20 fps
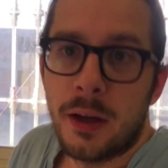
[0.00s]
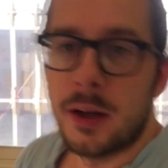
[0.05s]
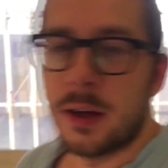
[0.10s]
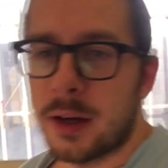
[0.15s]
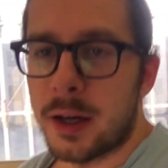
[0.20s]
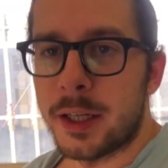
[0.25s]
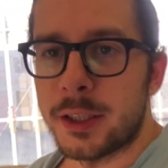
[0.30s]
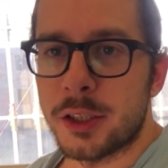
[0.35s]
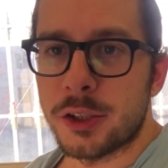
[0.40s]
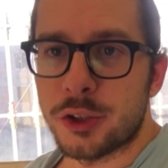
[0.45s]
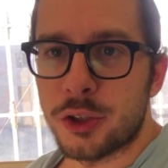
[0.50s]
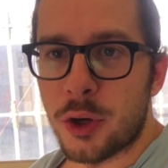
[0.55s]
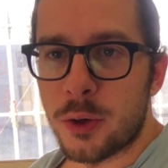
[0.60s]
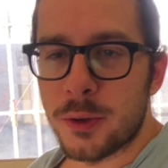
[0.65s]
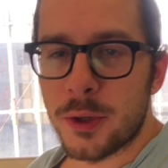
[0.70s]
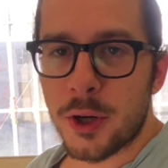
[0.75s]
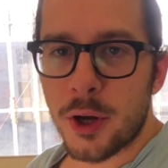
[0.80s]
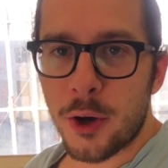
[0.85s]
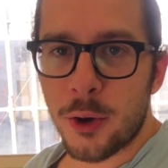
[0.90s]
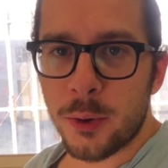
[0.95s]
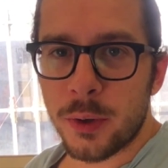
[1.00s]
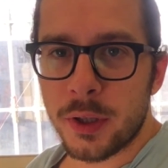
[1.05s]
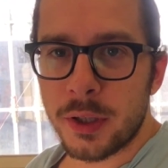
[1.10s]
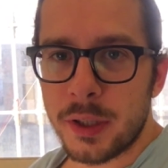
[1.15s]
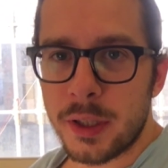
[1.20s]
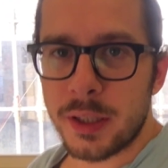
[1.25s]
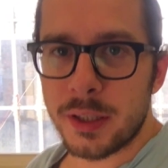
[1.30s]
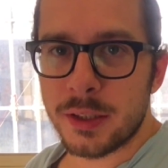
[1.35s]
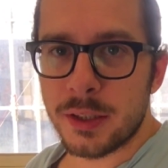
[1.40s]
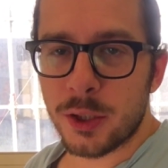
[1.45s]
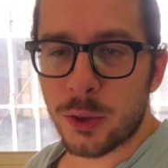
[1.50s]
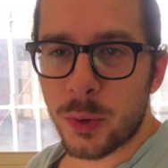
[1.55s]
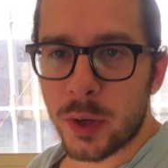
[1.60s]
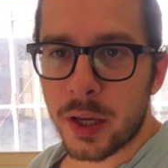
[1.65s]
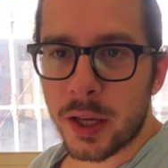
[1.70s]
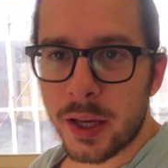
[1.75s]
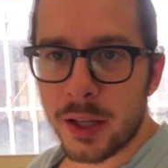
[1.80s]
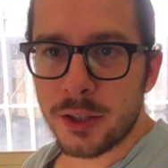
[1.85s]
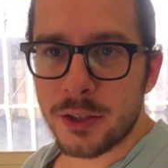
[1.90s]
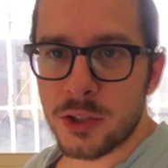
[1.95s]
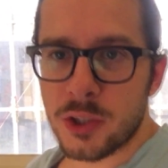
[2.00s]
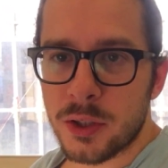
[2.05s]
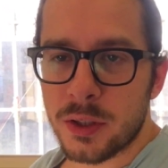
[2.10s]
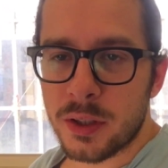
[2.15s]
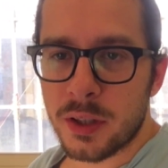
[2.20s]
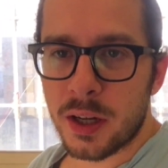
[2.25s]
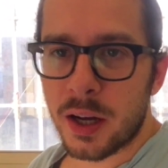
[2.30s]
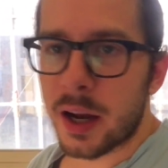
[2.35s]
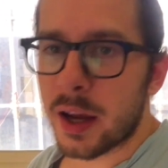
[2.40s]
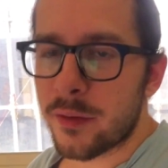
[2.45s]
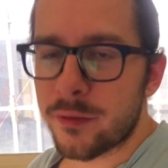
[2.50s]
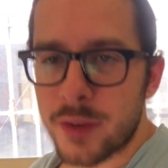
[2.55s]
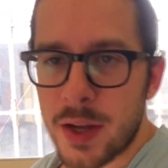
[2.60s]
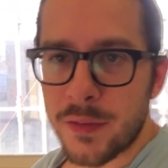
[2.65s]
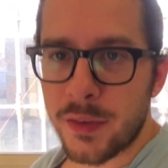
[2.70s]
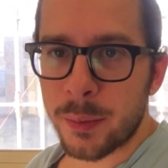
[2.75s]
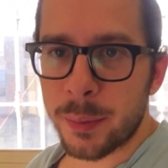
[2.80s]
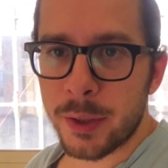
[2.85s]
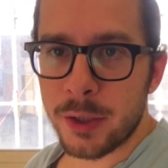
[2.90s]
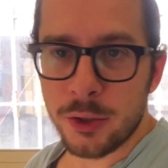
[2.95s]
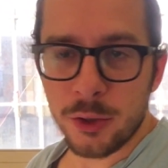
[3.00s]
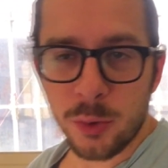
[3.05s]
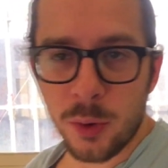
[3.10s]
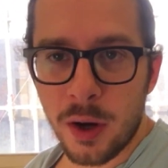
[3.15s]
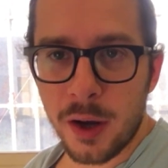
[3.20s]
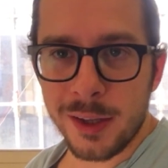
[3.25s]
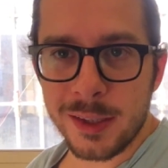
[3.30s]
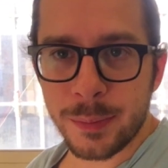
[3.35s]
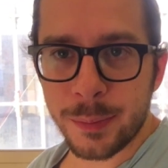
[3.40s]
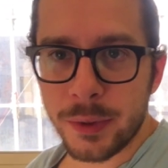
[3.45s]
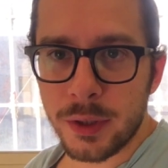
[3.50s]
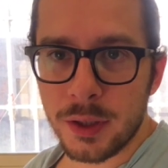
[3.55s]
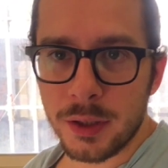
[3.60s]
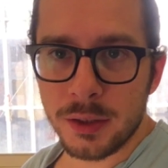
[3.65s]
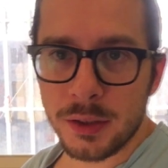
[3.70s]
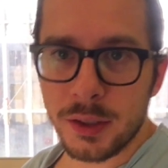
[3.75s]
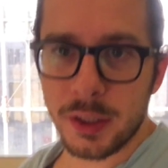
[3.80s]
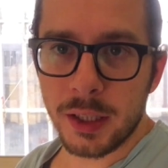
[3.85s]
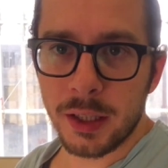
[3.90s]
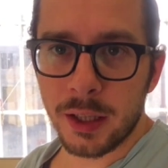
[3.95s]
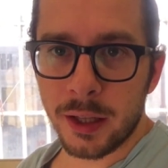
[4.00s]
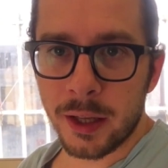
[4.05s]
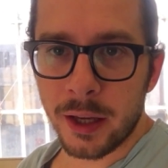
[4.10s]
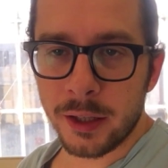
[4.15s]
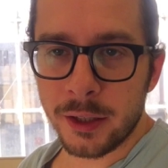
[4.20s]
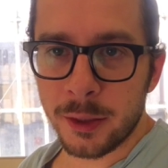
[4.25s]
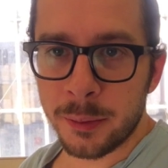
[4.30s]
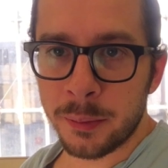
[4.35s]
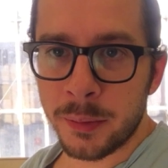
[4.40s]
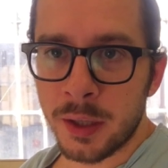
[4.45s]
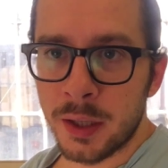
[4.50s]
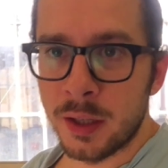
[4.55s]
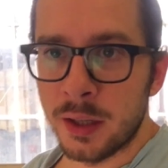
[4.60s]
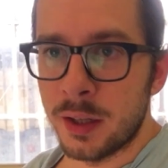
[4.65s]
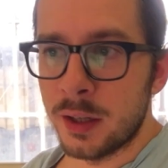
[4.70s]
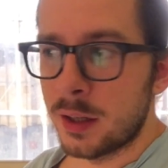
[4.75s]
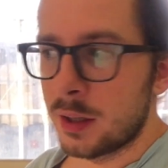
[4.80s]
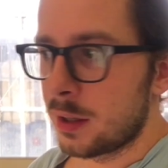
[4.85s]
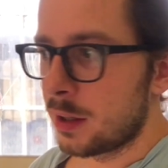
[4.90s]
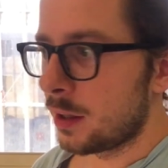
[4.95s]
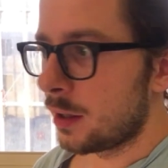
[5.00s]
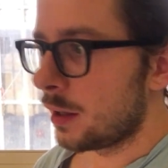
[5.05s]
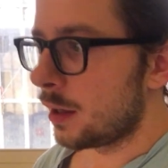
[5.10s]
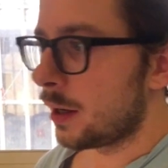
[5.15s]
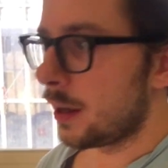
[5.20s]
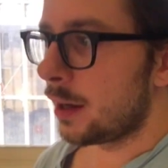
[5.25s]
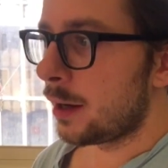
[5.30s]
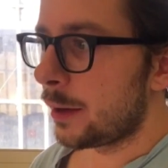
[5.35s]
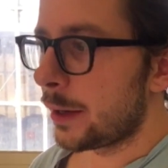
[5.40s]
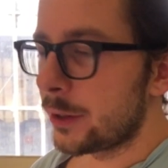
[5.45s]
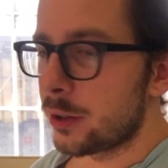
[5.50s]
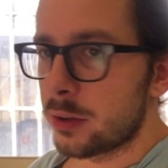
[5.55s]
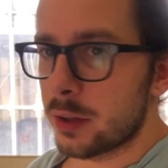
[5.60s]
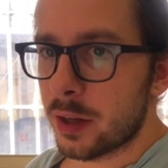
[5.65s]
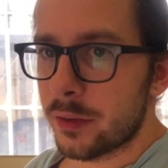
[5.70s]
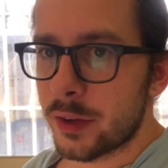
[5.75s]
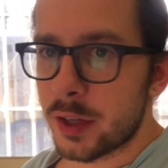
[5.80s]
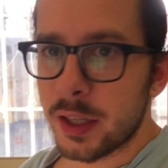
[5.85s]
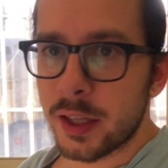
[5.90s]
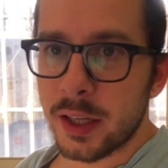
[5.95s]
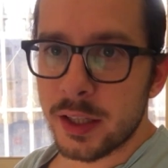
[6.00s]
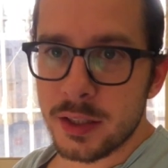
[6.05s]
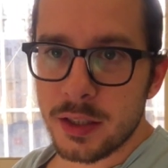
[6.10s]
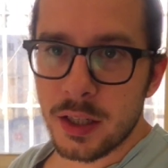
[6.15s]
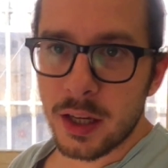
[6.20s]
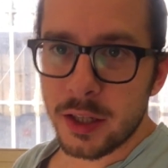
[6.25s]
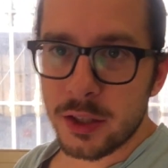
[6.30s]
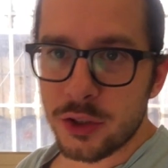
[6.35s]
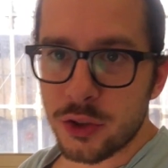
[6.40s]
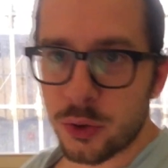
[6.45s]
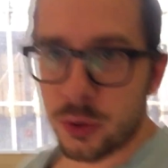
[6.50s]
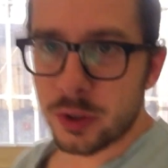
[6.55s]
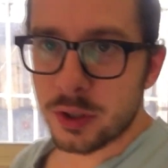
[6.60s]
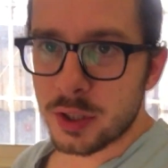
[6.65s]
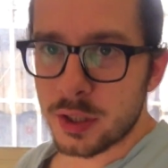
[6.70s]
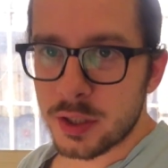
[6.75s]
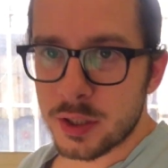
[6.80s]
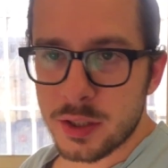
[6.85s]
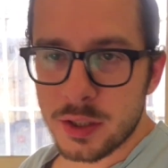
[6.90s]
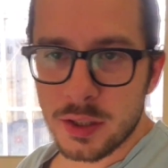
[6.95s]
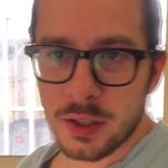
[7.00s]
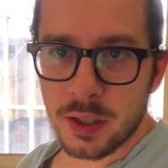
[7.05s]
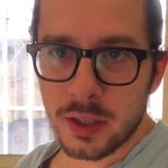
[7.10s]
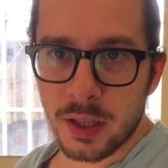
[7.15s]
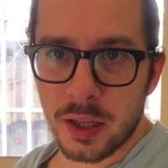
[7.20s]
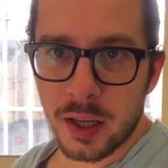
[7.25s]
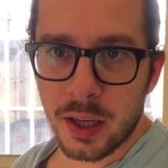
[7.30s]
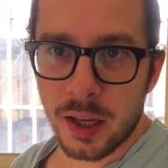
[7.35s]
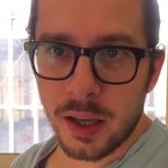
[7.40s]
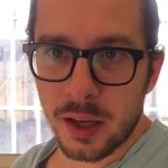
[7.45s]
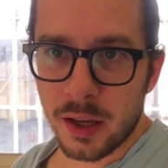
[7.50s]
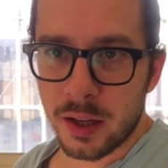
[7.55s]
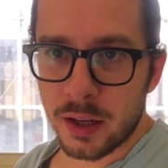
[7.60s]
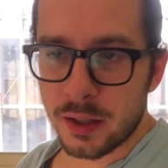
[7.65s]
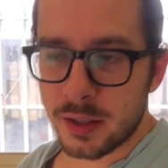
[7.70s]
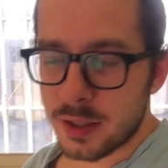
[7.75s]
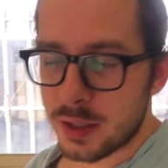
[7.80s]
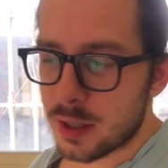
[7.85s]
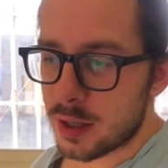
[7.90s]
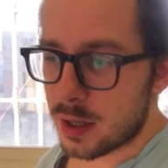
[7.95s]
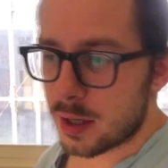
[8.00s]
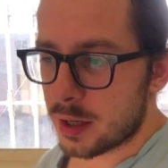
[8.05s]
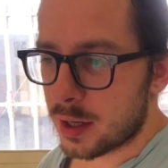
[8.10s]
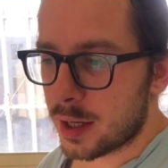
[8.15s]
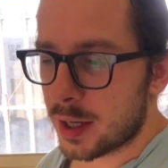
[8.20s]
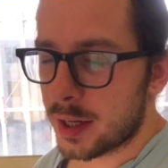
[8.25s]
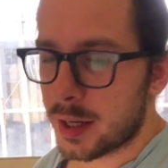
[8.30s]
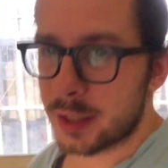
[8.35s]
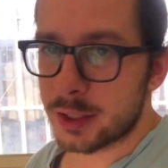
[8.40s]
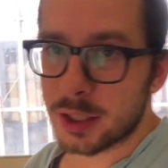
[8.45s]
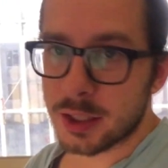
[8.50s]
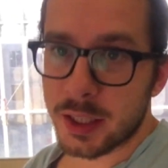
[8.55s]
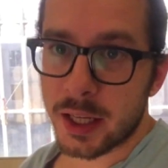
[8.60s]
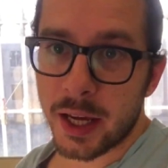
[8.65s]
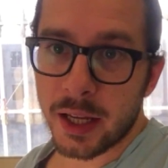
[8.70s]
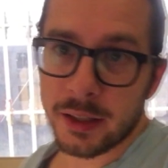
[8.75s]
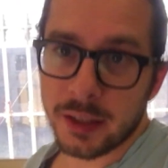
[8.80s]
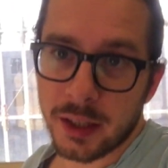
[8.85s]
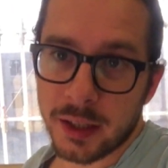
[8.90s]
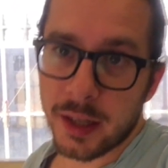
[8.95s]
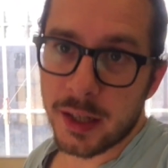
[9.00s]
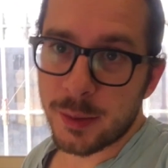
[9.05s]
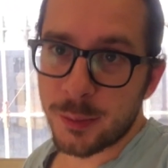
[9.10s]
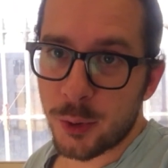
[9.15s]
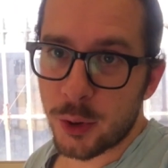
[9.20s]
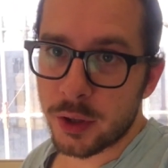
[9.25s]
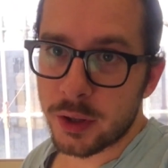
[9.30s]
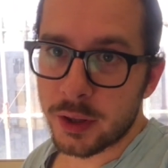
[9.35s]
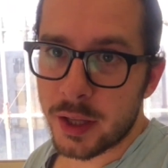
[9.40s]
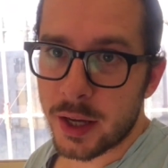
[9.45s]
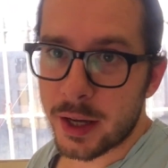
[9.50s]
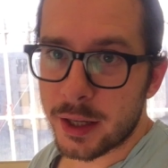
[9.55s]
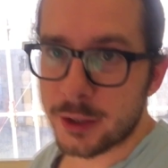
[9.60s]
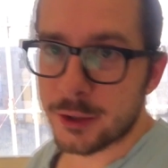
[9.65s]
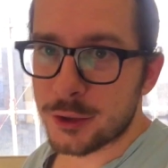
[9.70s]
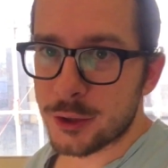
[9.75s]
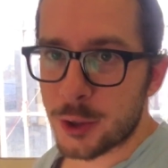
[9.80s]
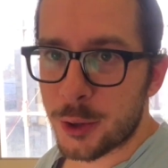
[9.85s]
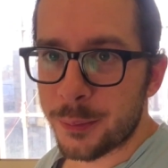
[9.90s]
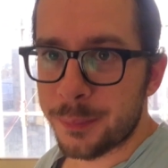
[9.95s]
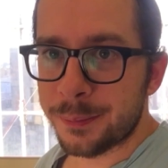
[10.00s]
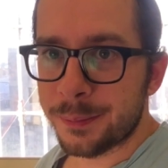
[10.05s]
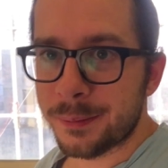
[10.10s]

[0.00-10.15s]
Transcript: I just don't know is the quick answer. I've never been to a hospital in the kingdom. I don't have any inside sources, and I just can't tell you any more than that. So,